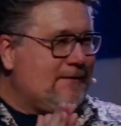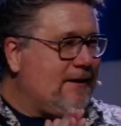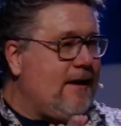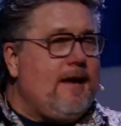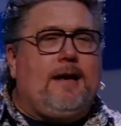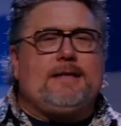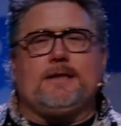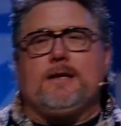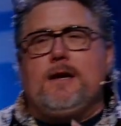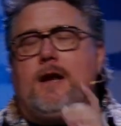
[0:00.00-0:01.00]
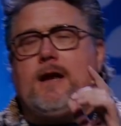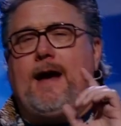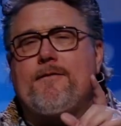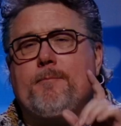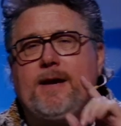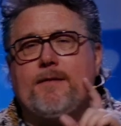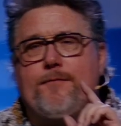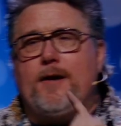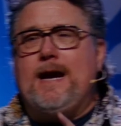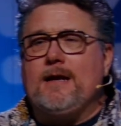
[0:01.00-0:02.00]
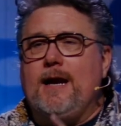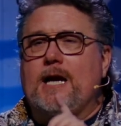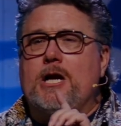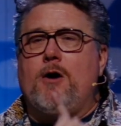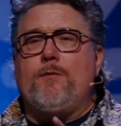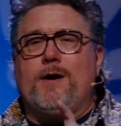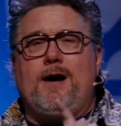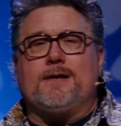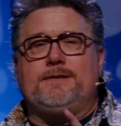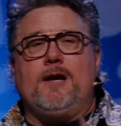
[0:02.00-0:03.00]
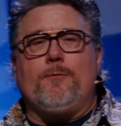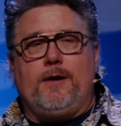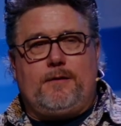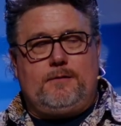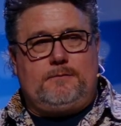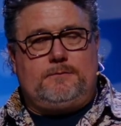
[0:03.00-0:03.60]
to see what God. Listen, never be afraid to let go of what God's done with.